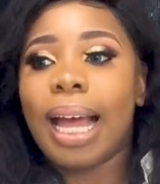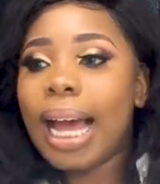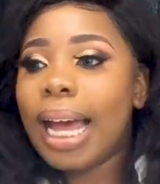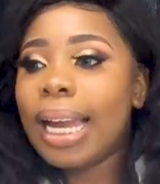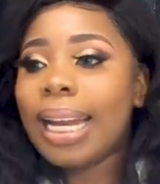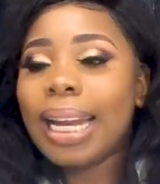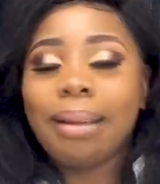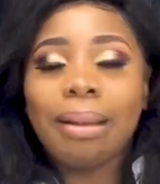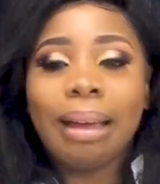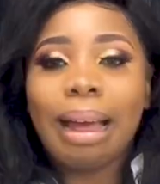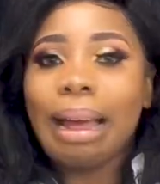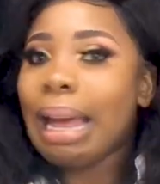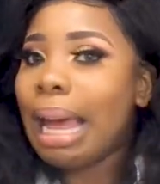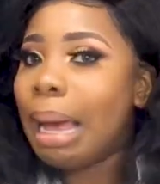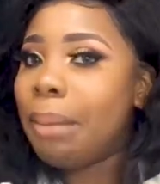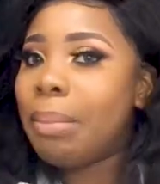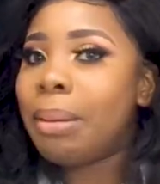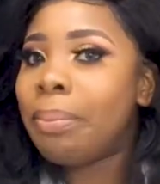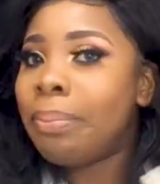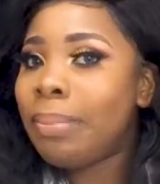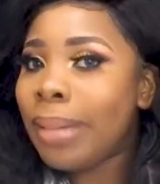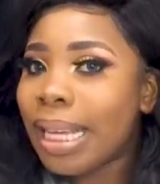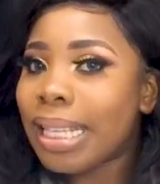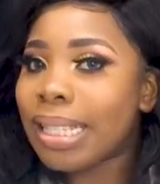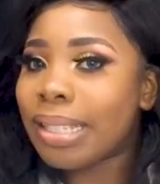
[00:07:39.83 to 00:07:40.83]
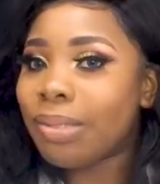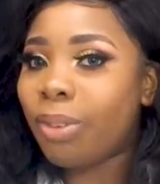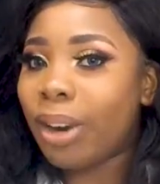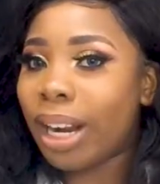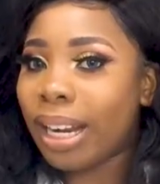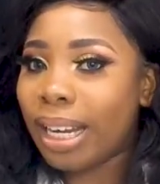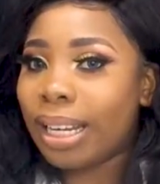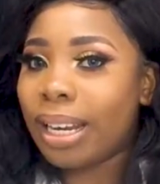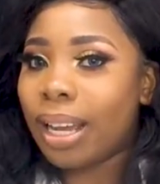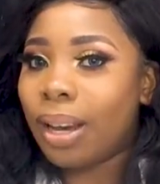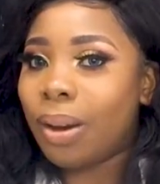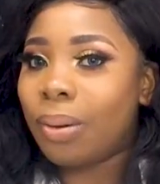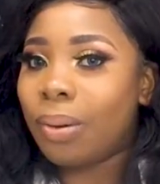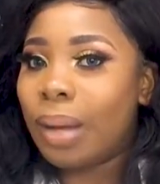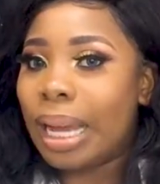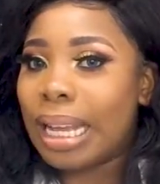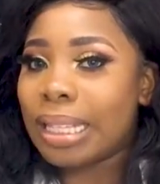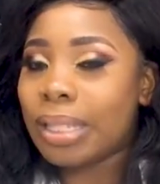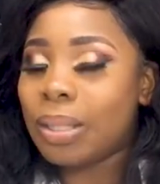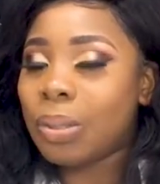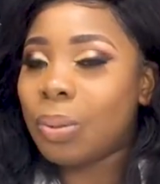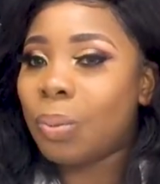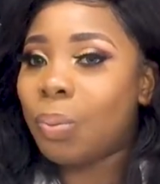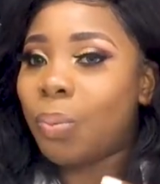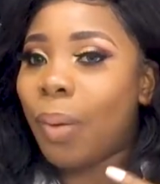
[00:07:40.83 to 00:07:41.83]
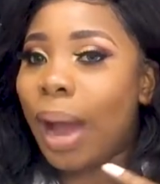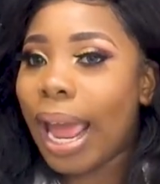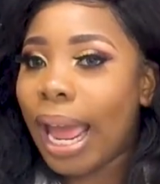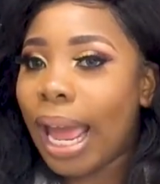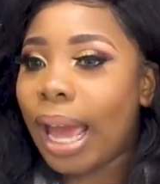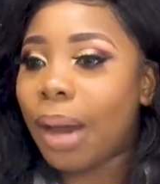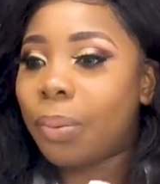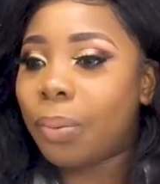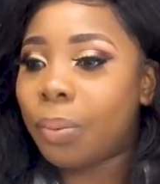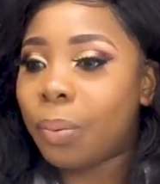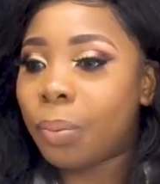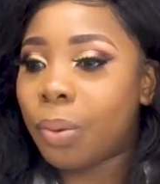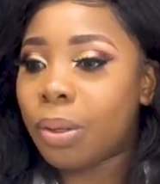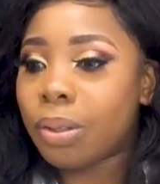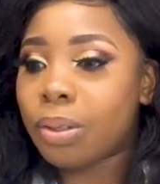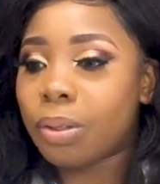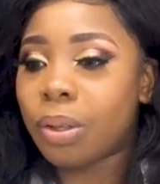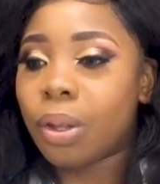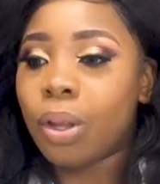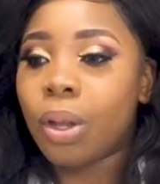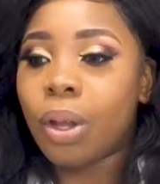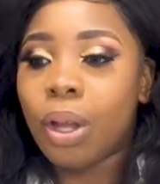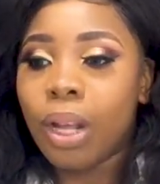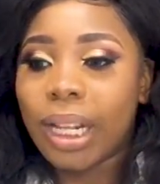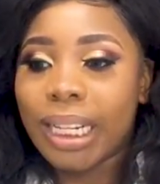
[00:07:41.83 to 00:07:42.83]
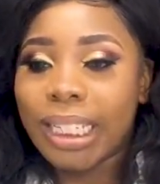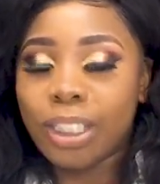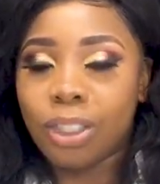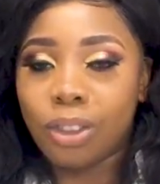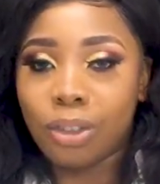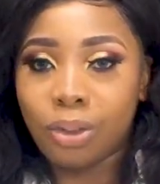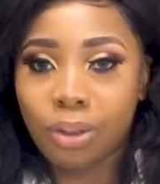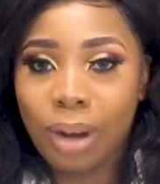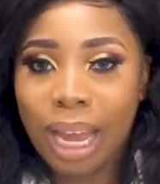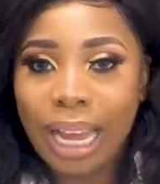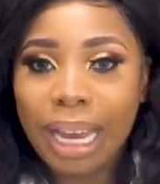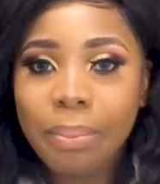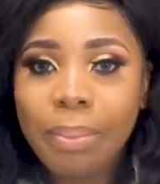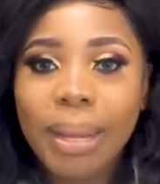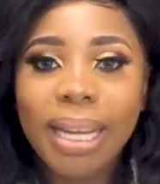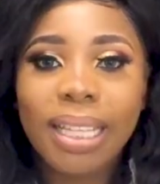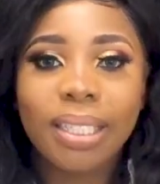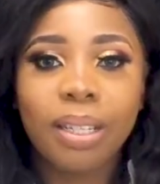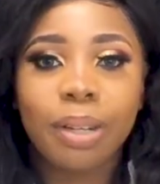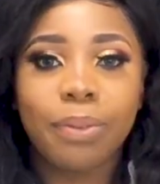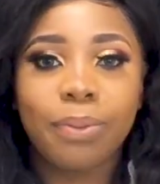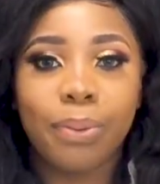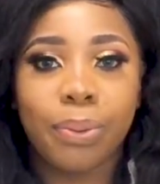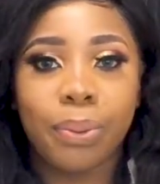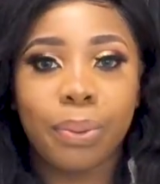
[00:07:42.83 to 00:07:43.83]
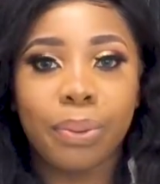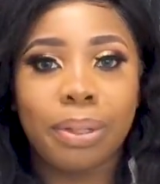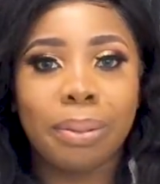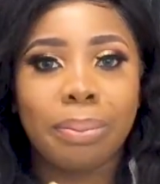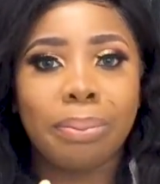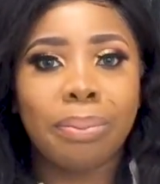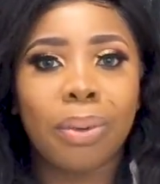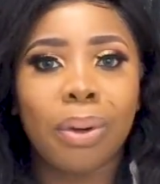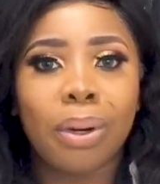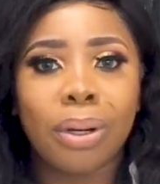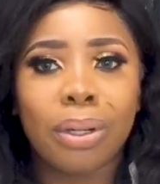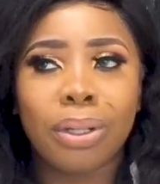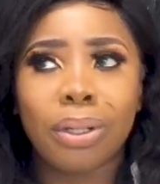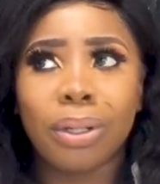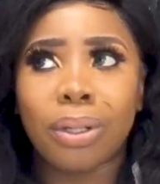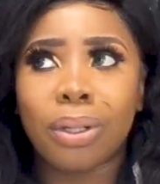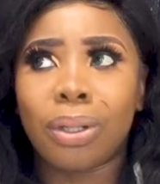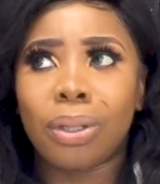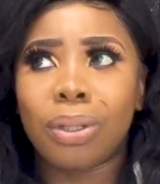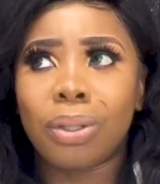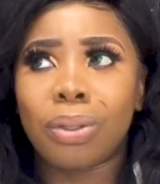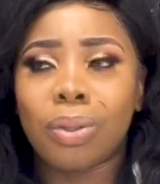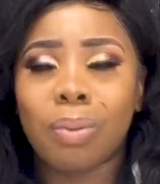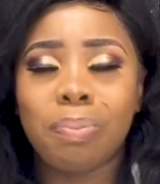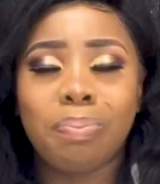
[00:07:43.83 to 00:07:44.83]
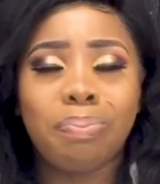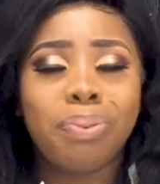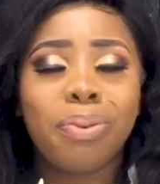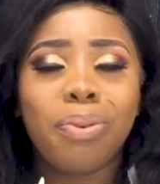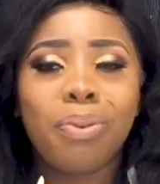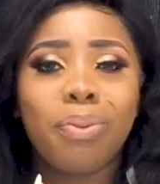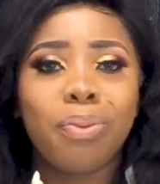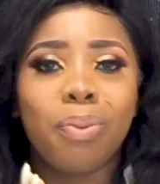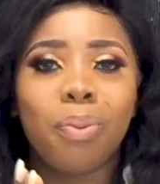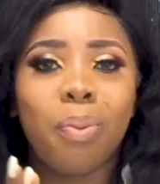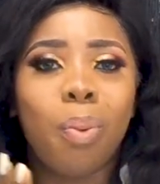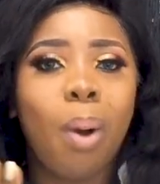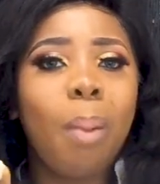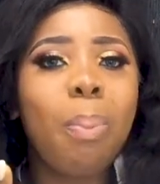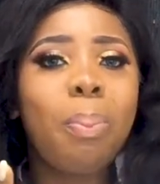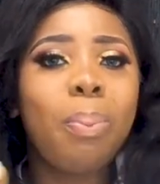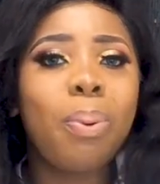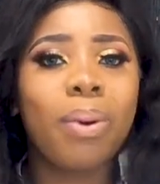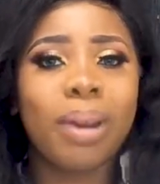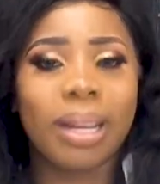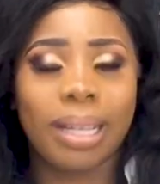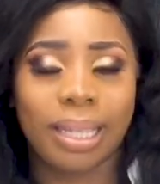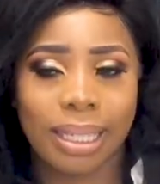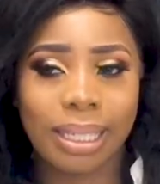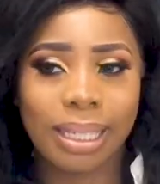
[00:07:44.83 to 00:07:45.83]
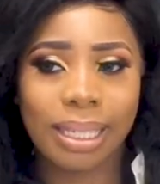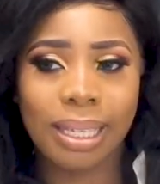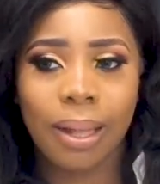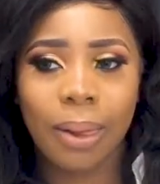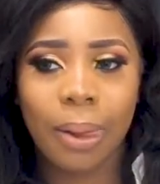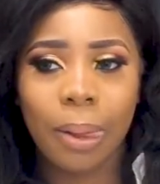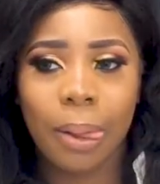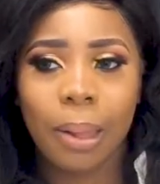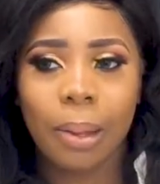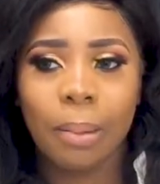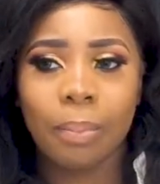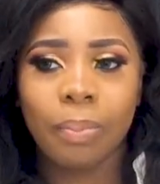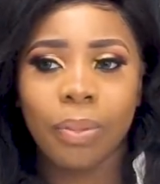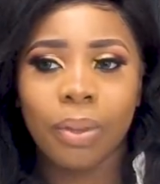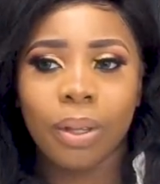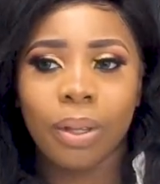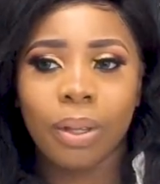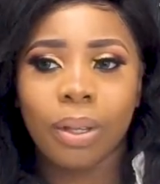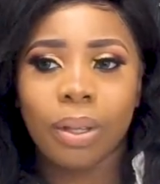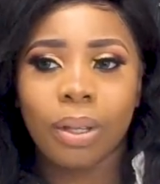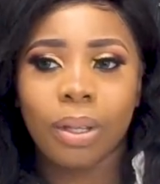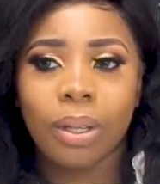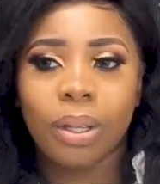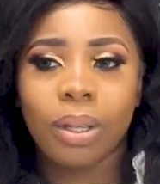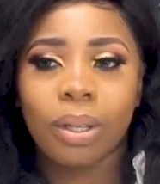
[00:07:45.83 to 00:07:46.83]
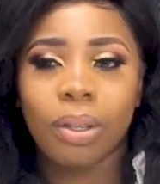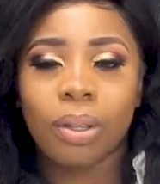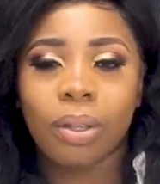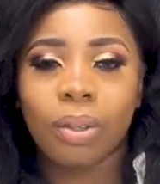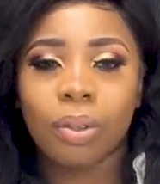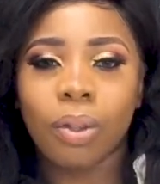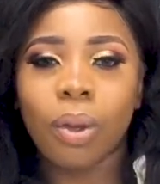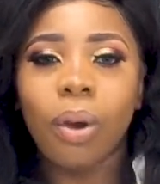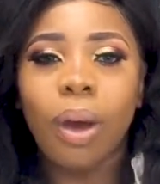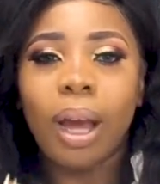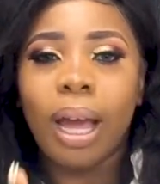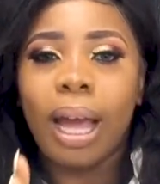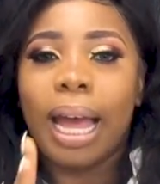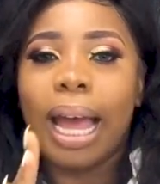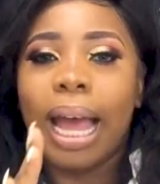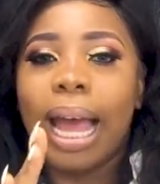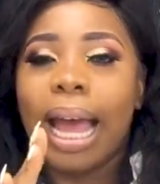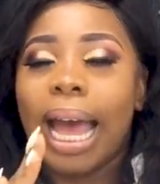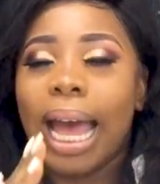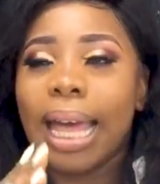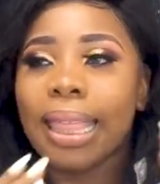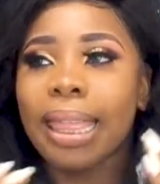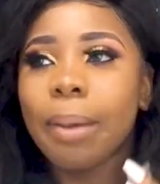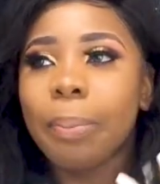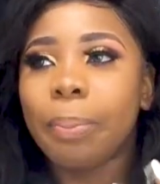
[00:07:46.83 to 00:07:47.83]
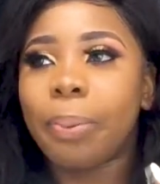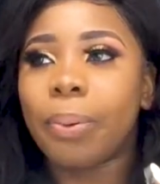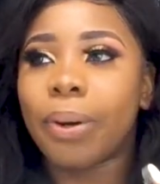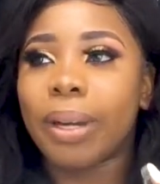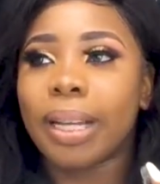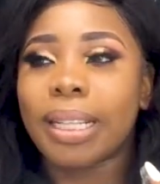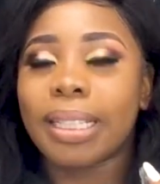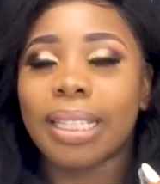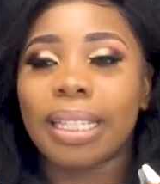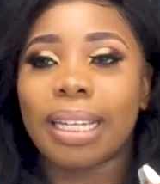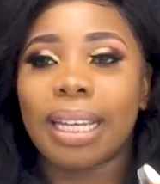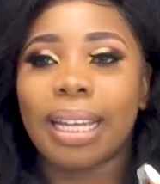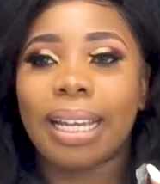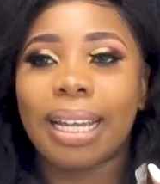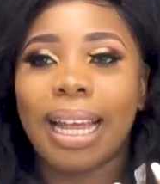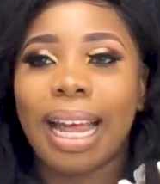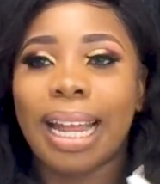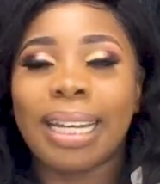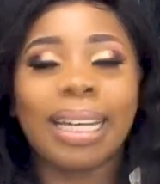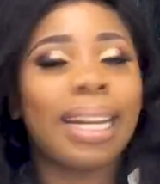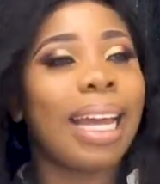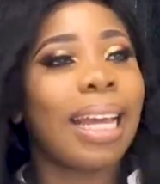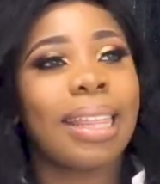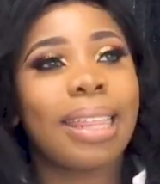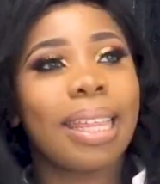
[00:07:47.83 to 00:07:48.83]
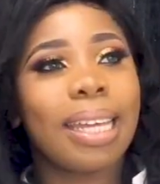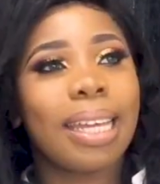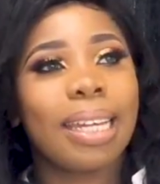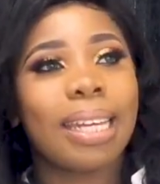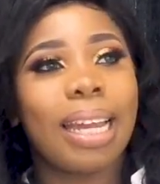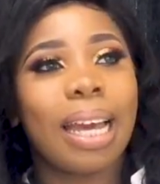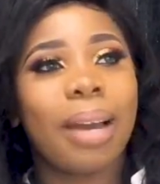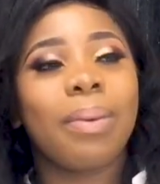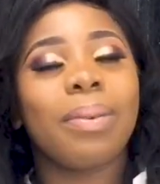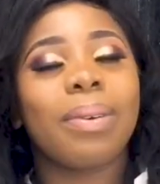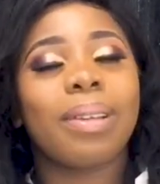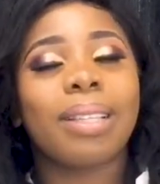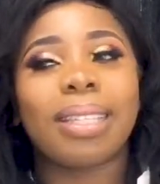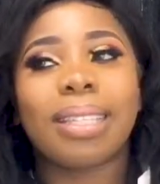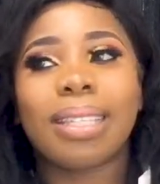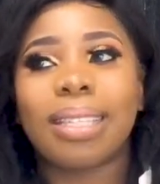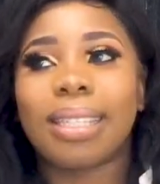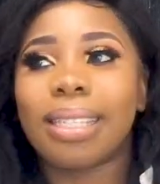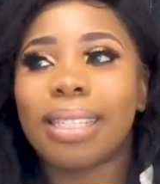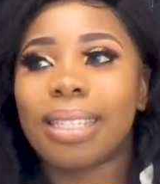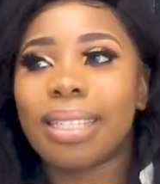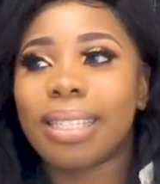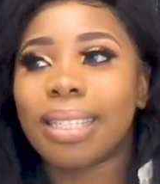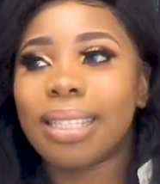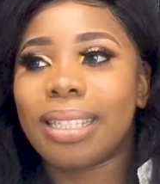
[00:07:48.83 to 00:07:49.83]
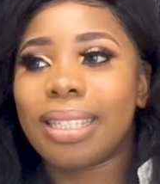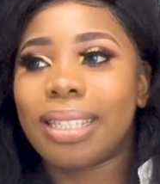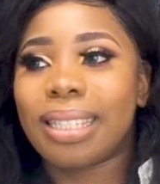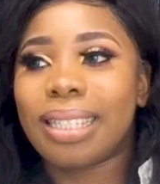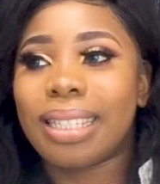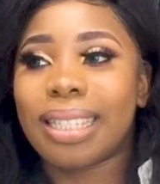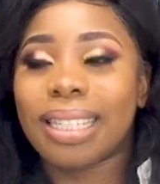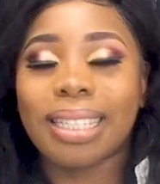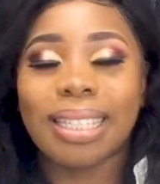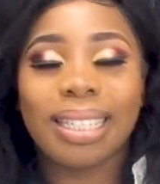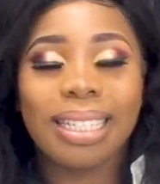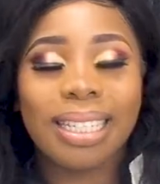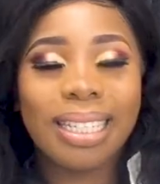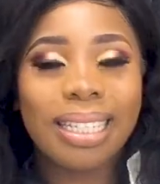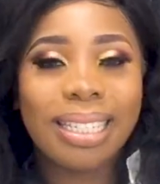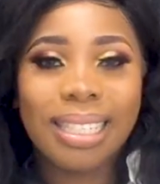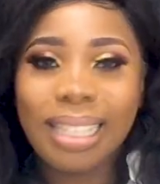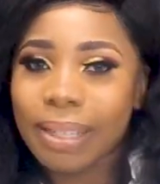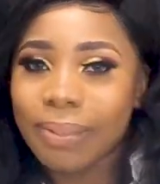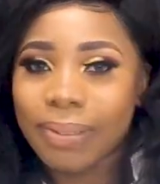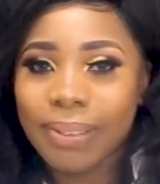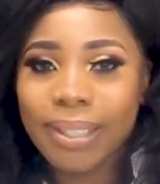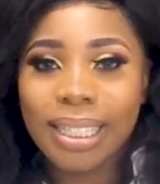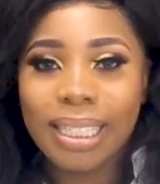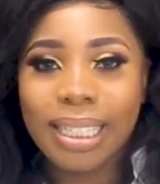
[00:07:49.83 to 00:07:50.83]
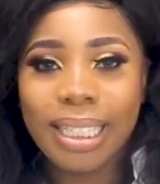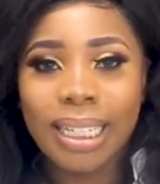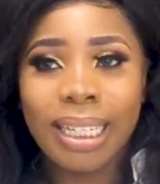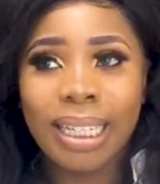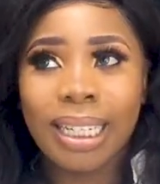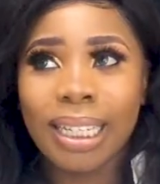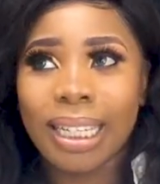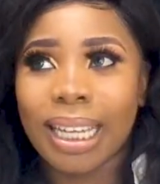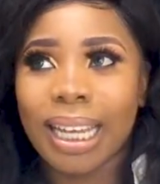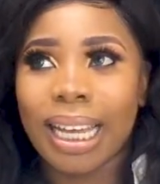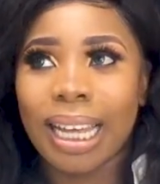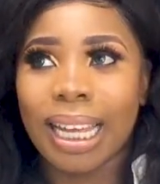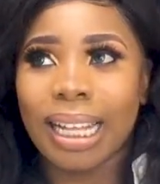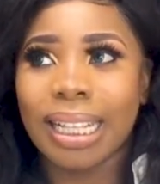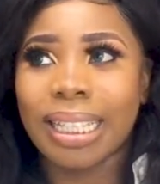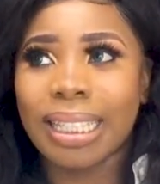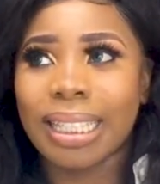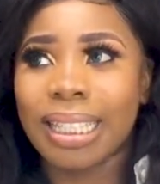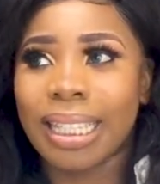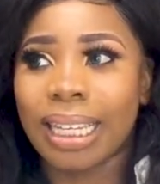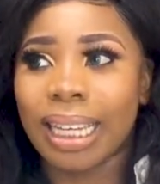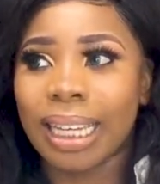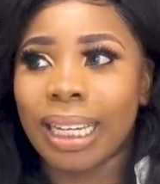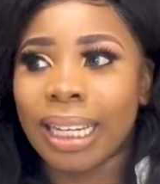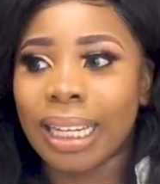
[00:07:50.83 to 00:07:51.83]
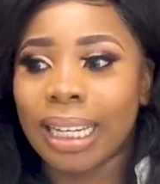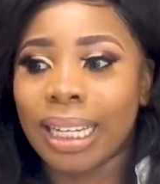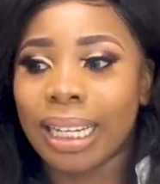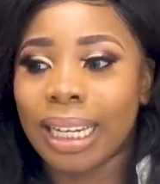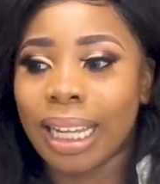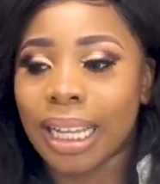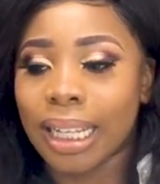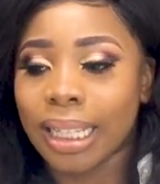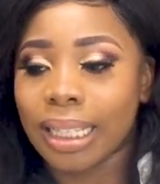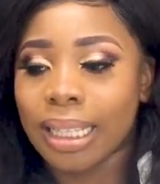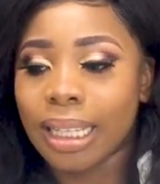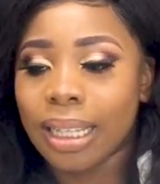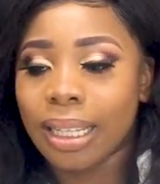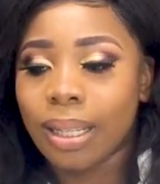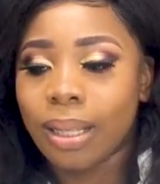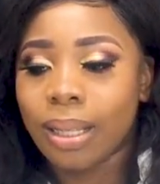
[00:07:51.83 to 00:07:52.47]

I'm amazed right now as to why I would want to drag myself through the mud to prove what point. So at that point, and I think that was 16, 17, 18, like